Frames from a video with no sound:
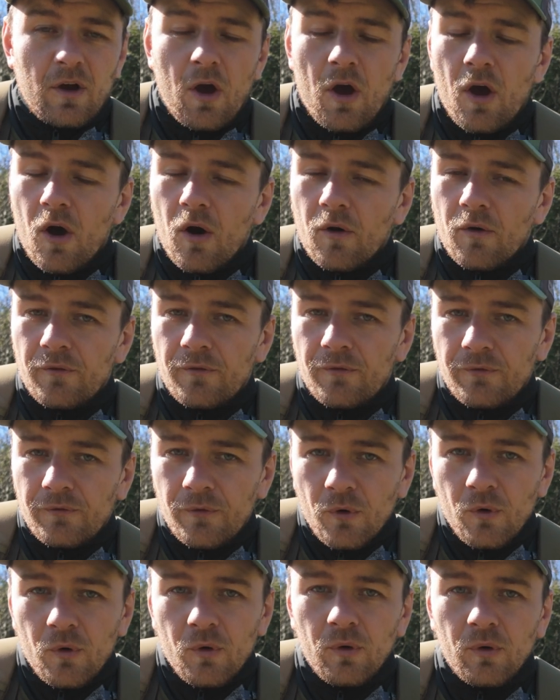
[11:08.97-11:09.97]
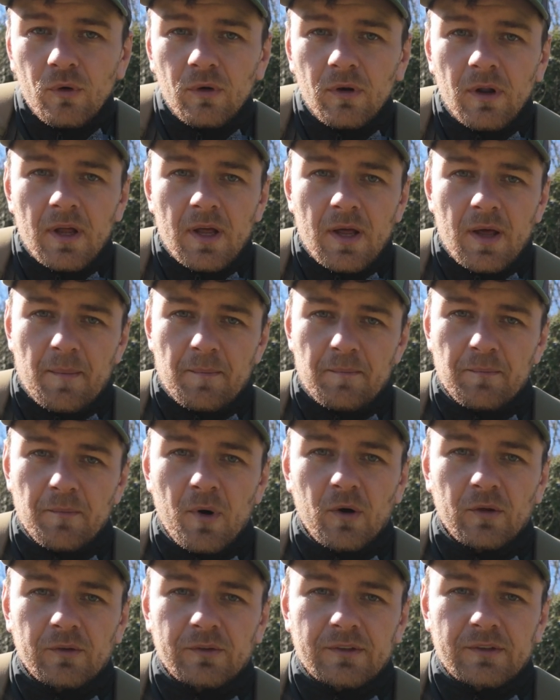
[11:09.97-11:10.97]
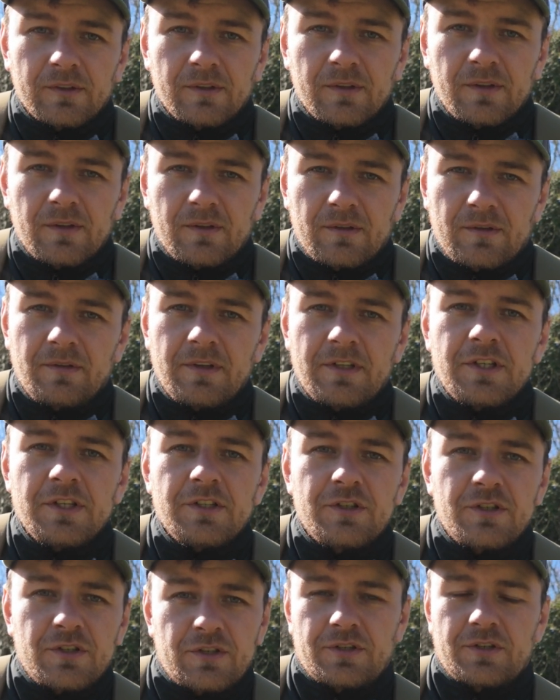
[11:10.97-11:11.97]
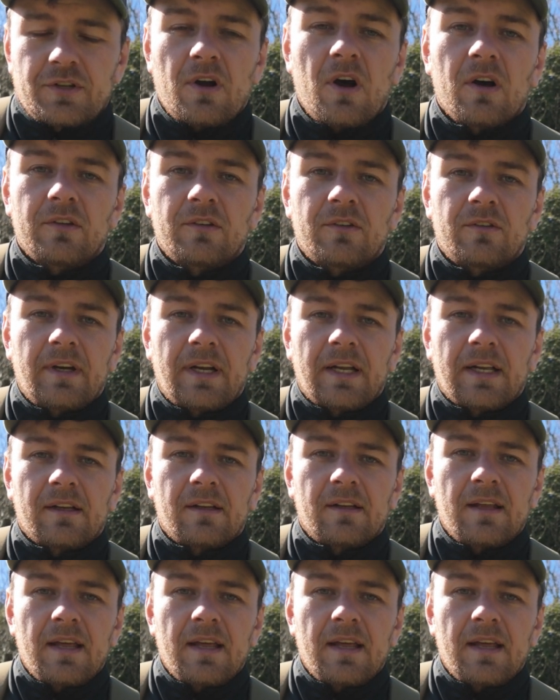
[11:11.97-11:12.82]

a full month, which is just unreal.